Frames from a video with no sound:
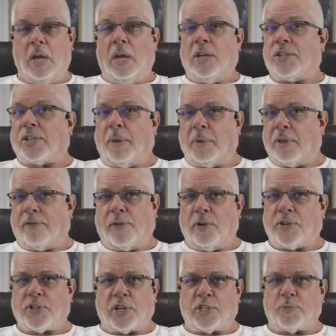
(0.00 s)
Some of the
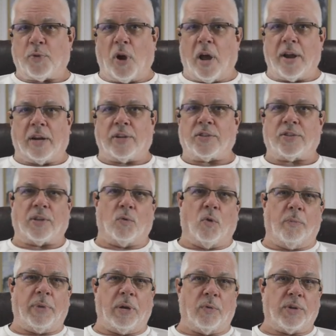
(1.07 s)
first such products that will
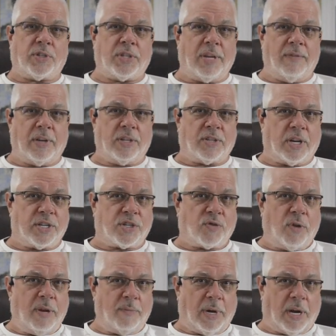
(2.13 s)
be receiving such
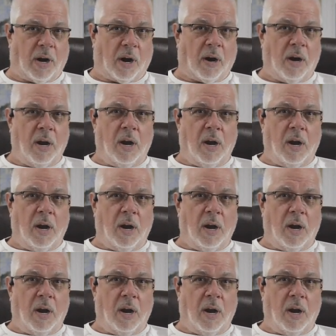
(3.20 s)
treatment here